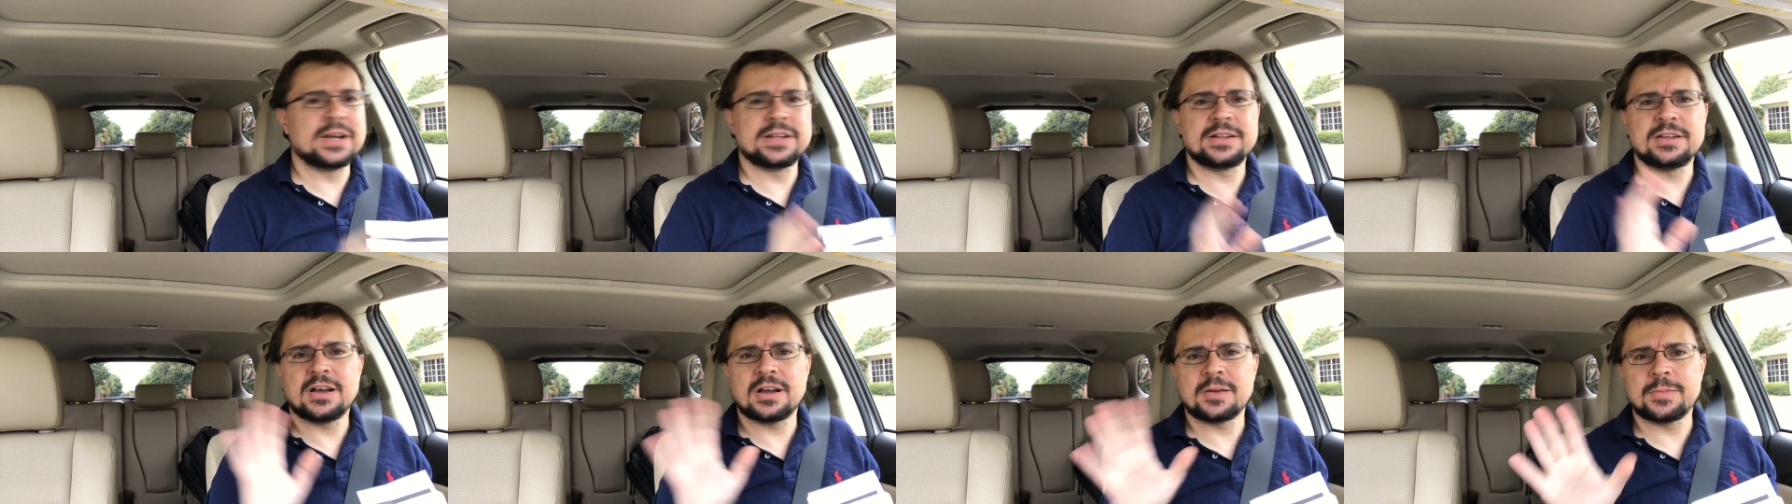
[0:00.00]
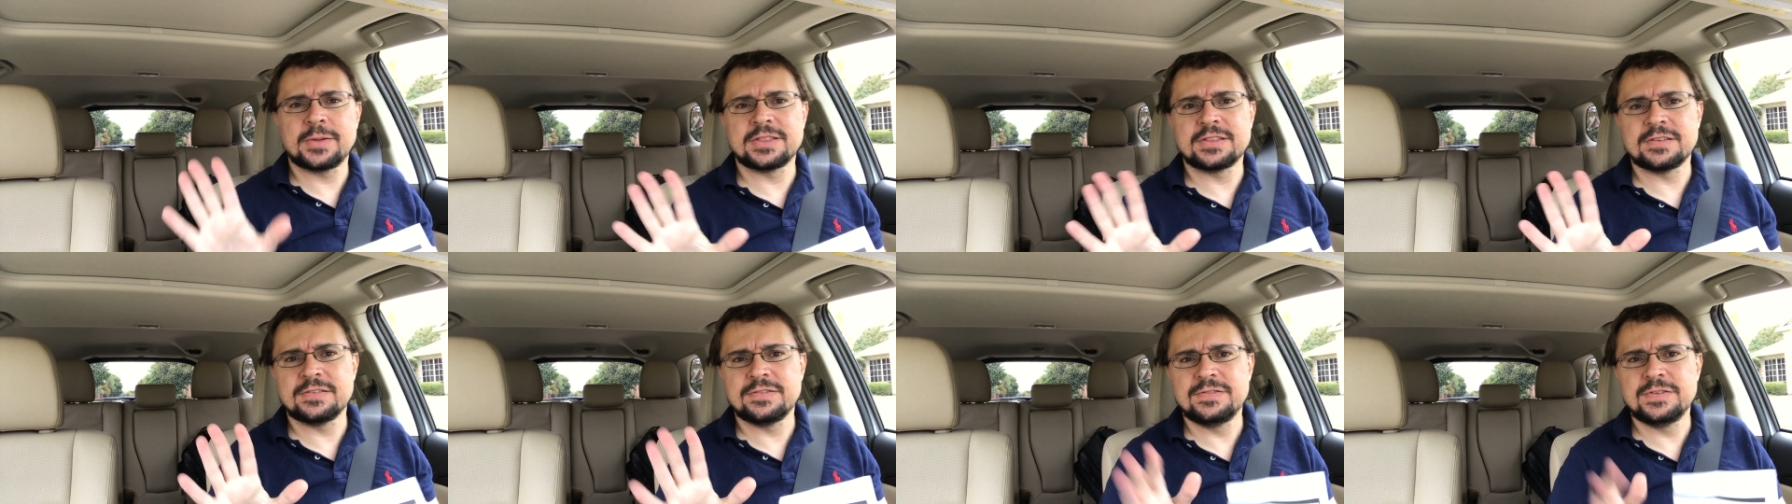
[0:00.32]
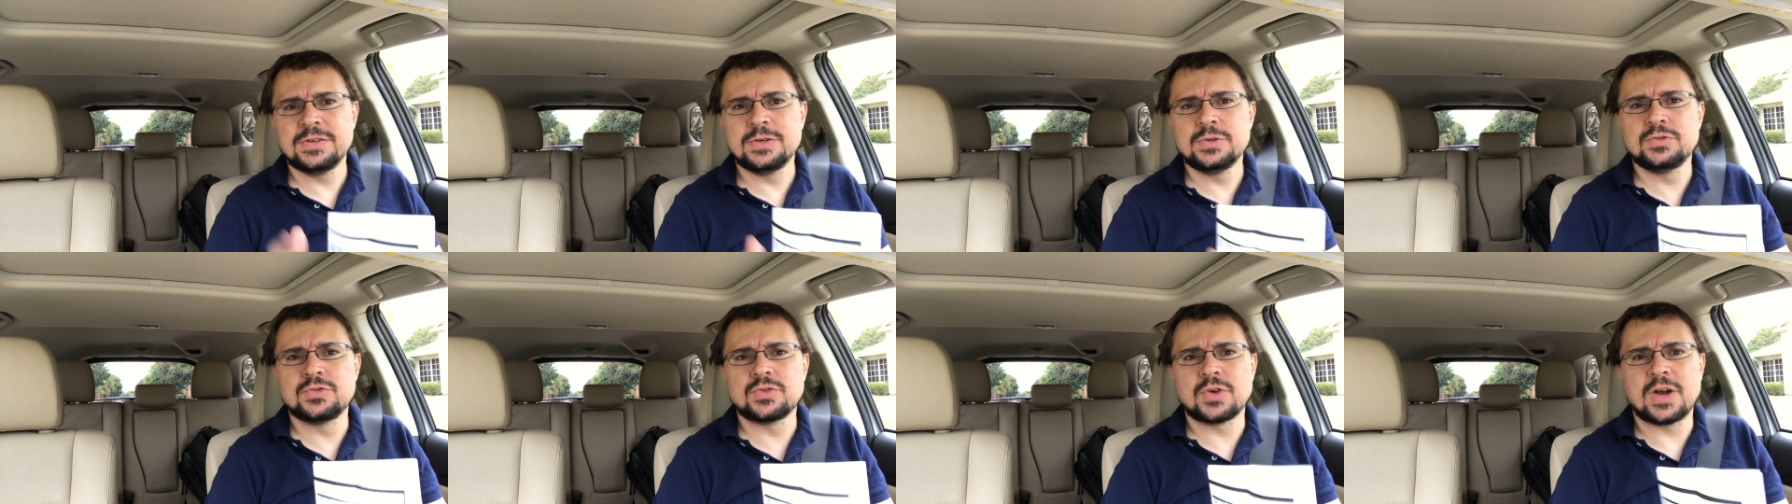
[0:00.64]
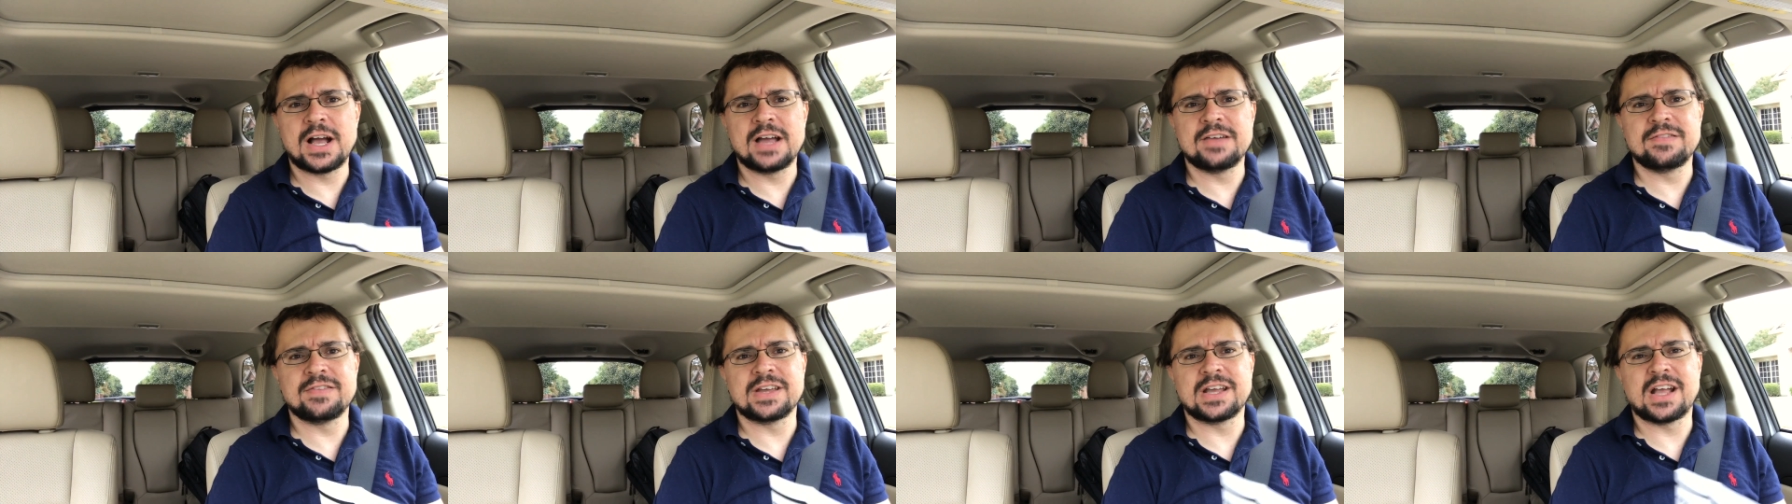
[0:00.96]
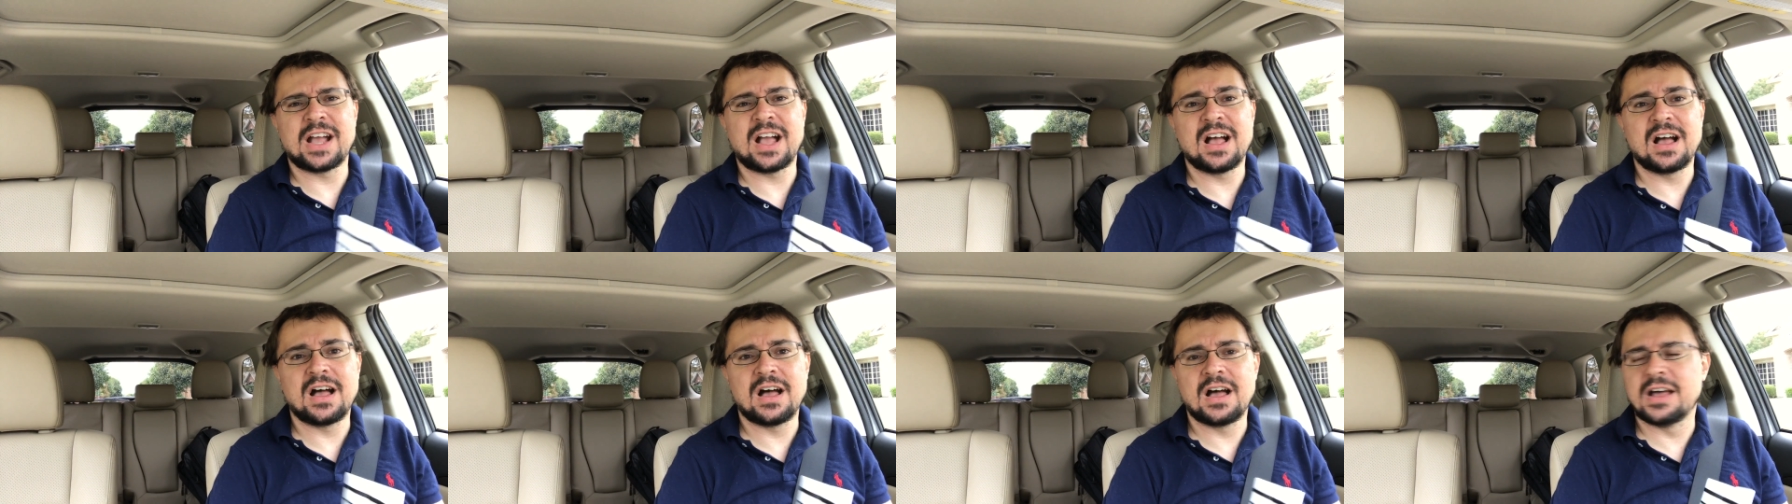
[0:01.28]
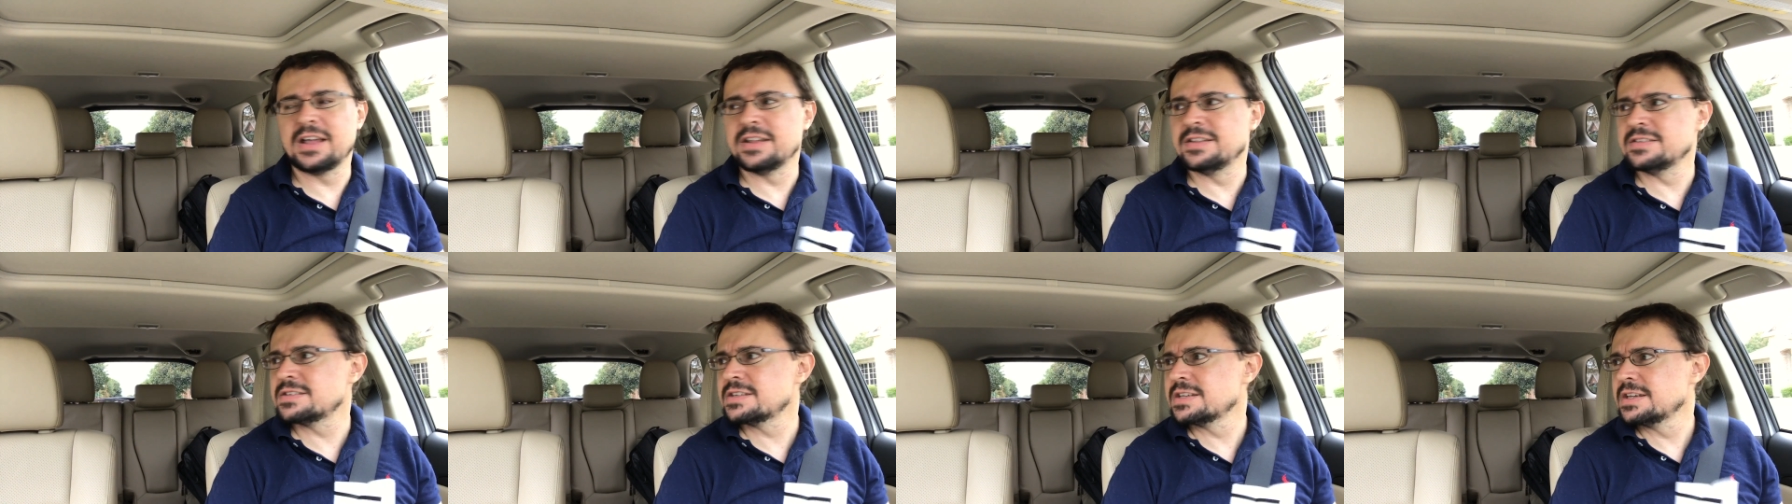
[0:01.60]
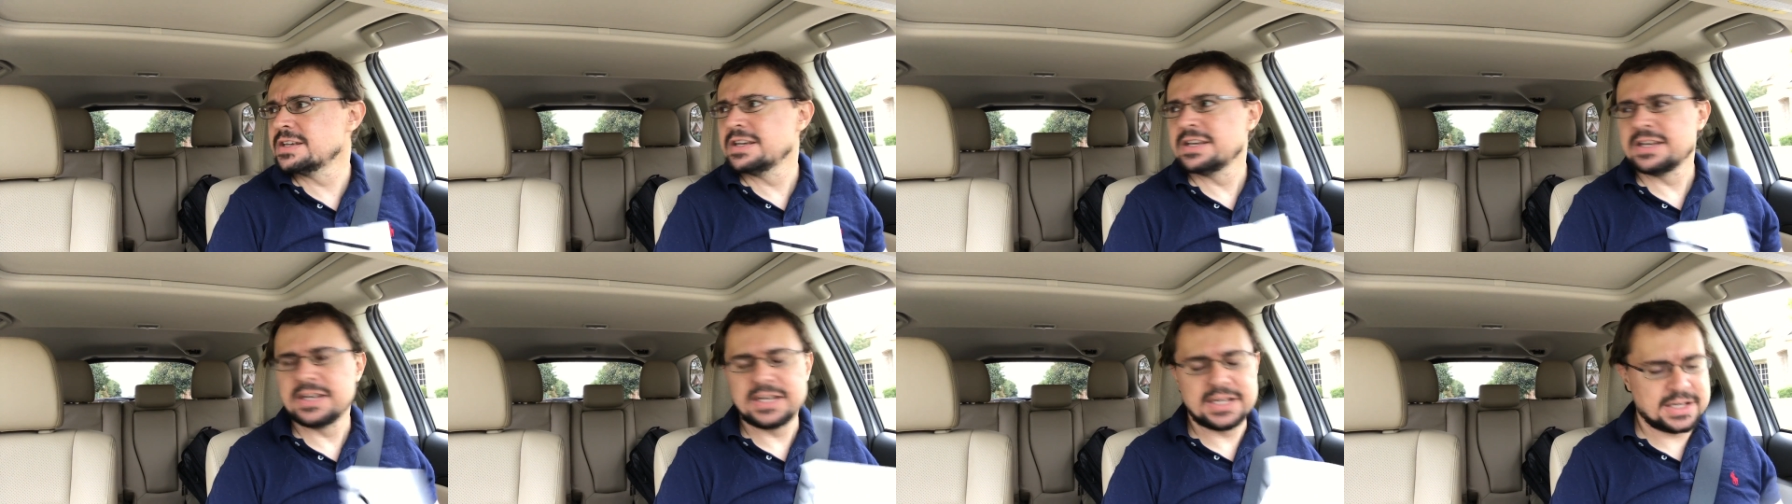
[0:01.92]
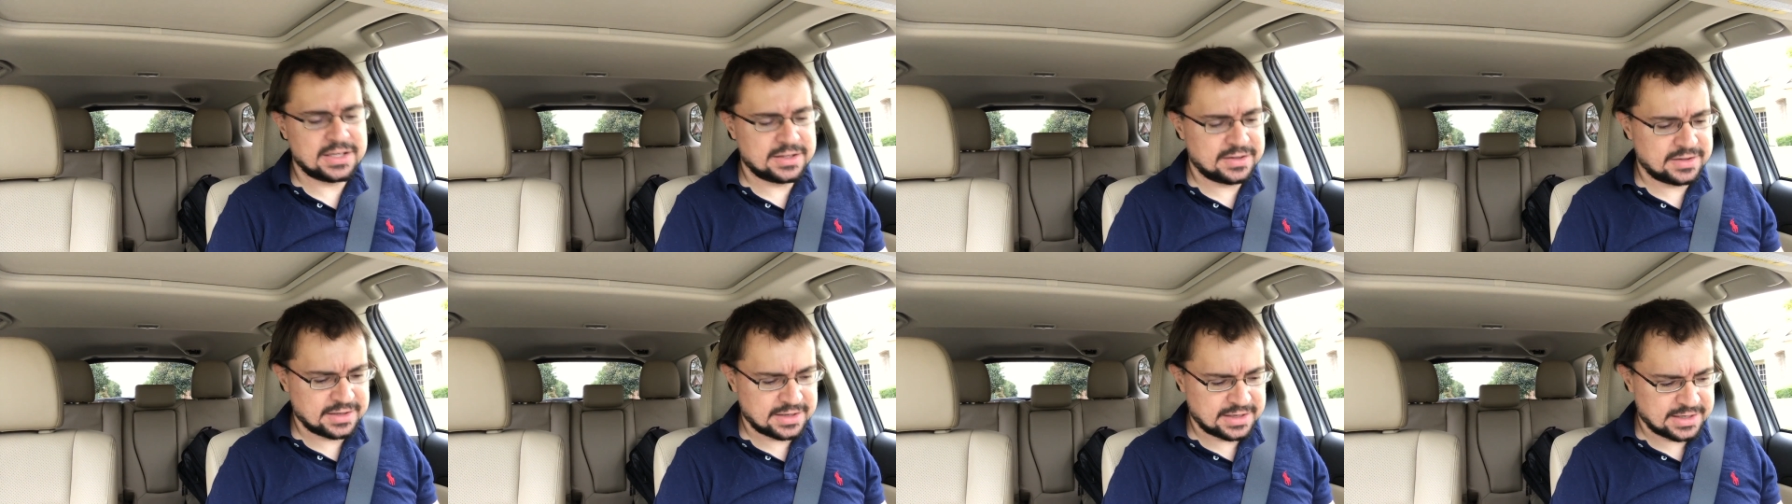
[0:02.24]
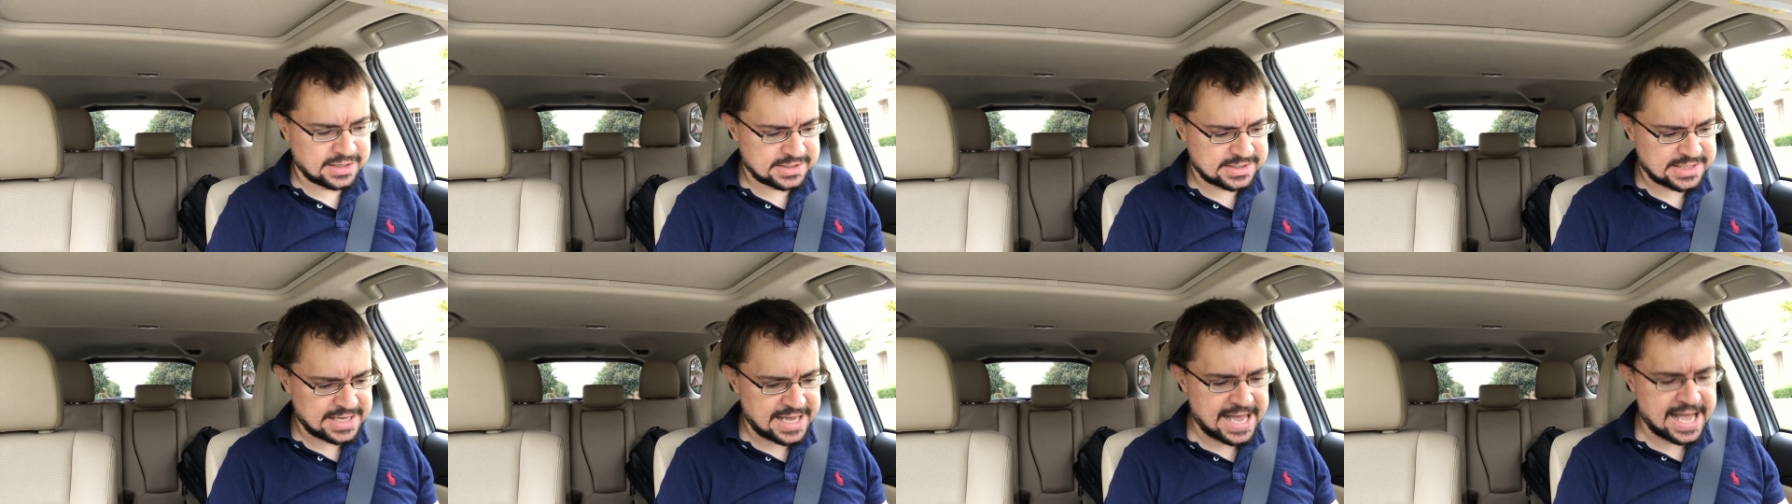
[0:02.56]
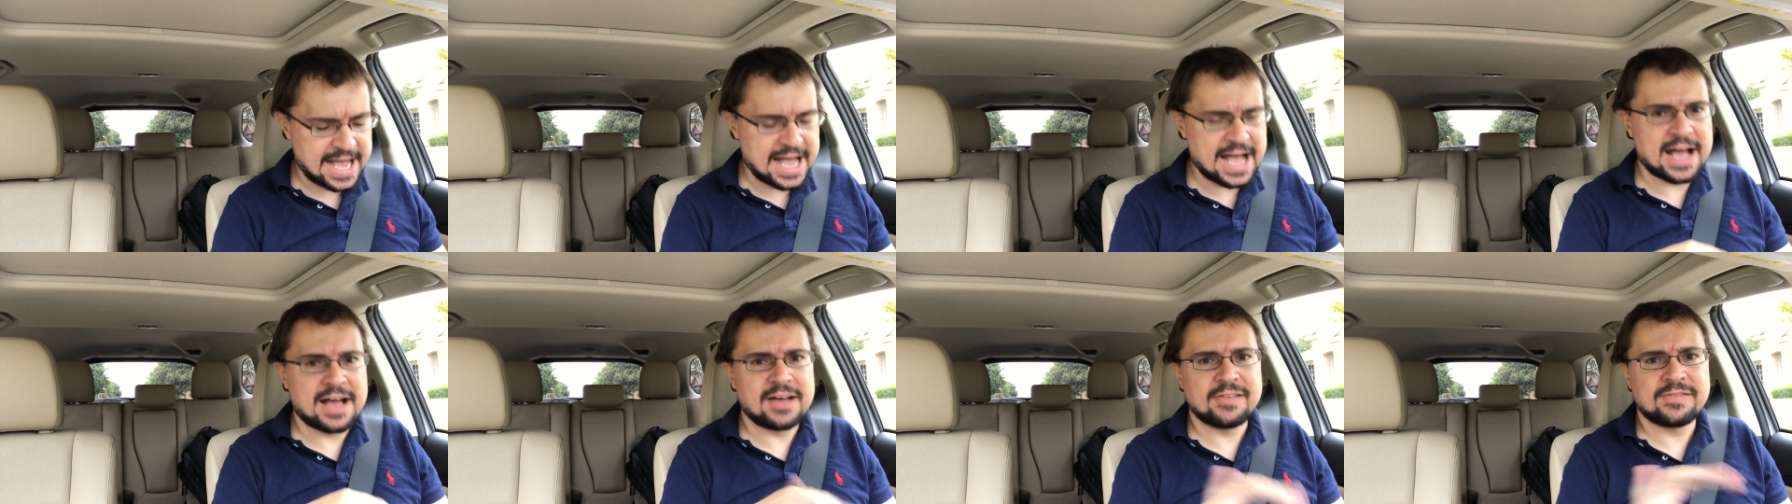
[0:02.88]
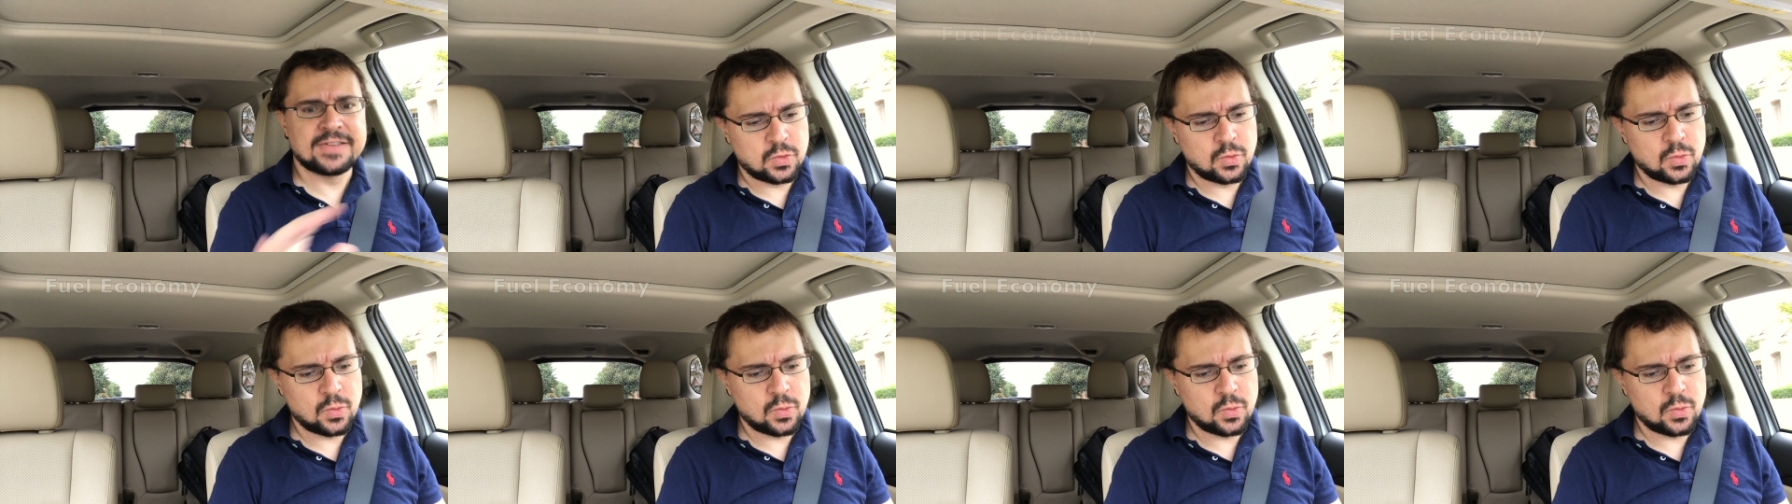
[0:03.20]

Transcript: talk about the few driving cons it does have.